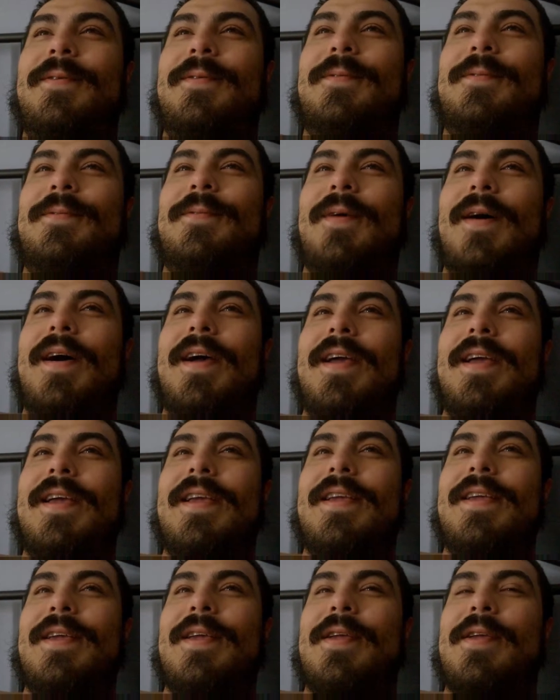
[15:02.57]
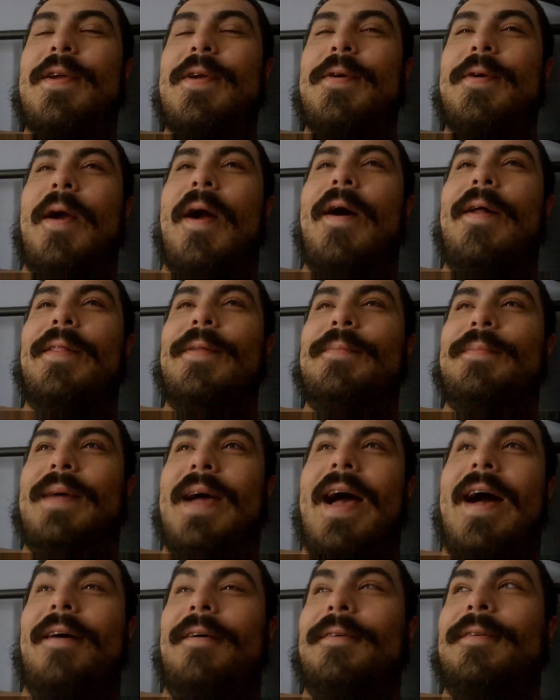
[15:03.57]
what you're all
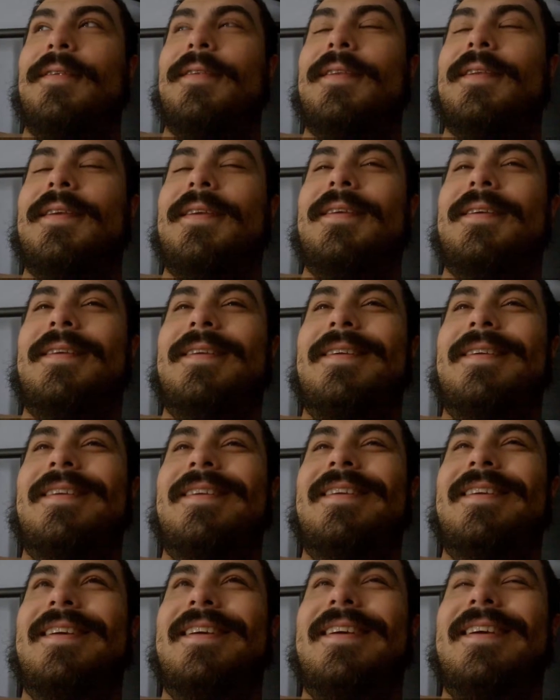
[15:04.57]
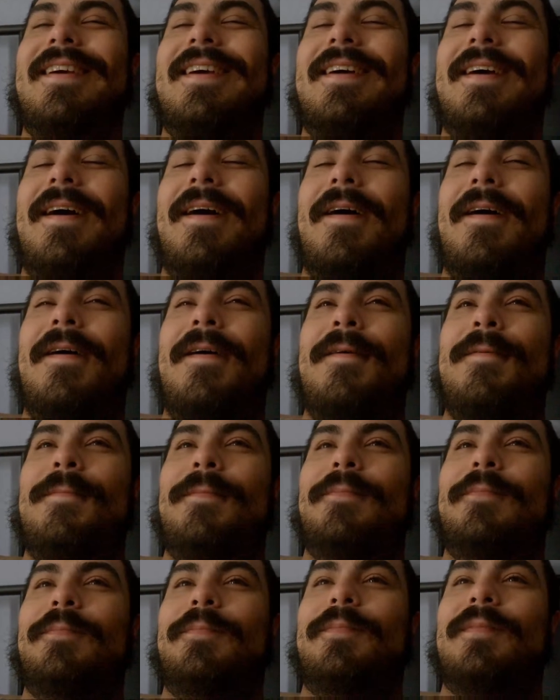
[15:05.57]
about.
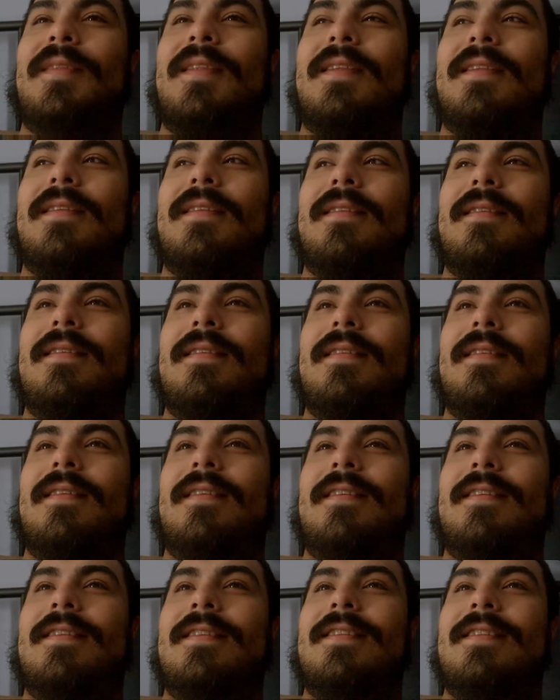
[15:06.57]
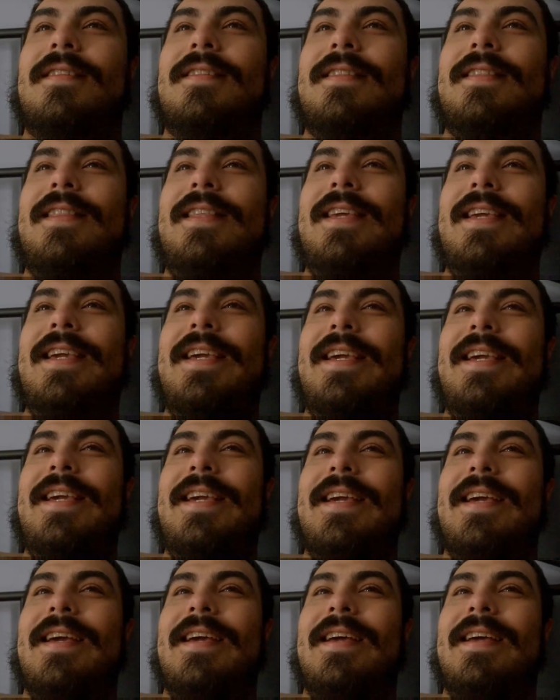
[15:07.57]
Um,
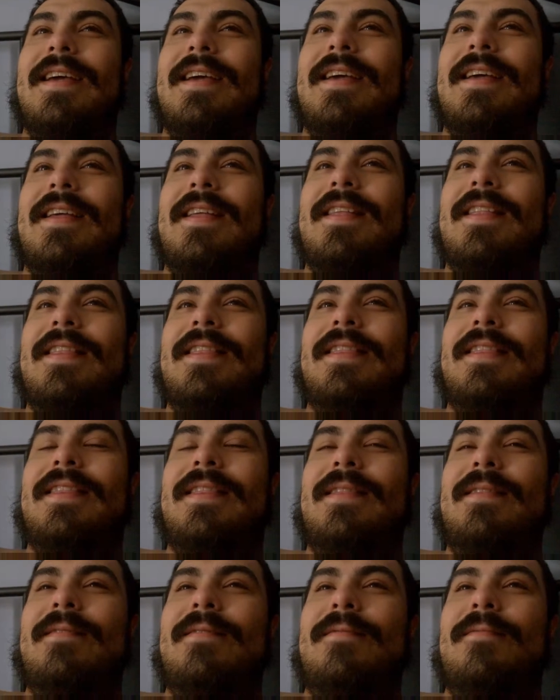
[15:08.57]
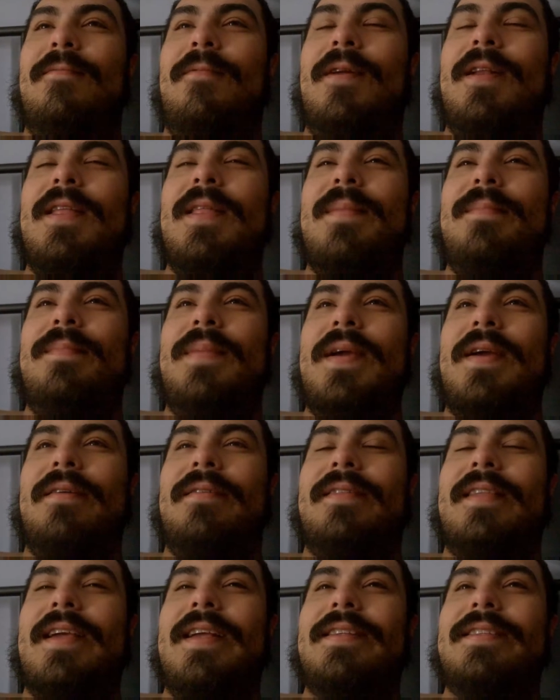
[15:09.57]
the one of the bigger
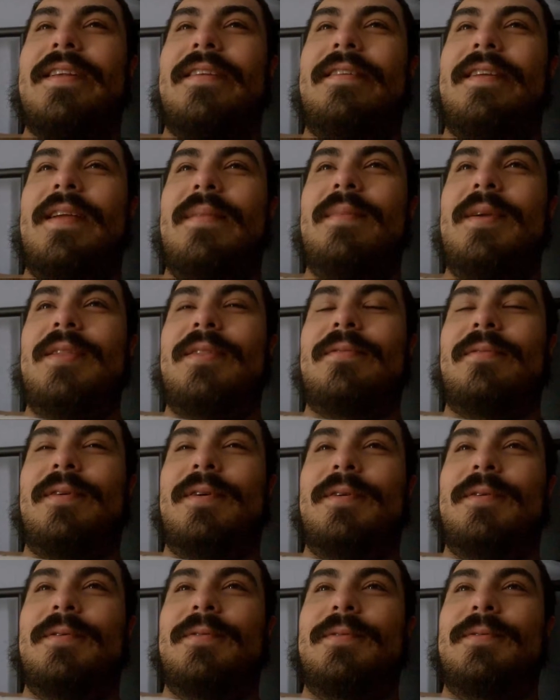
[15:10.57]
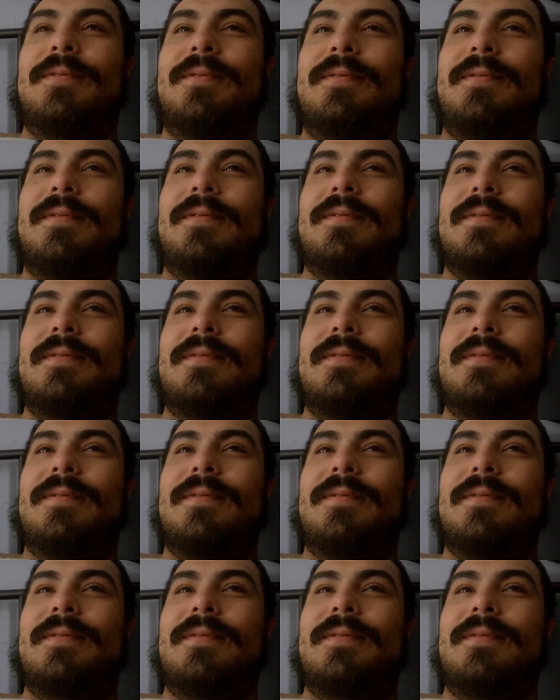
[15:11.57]
things that are getting me through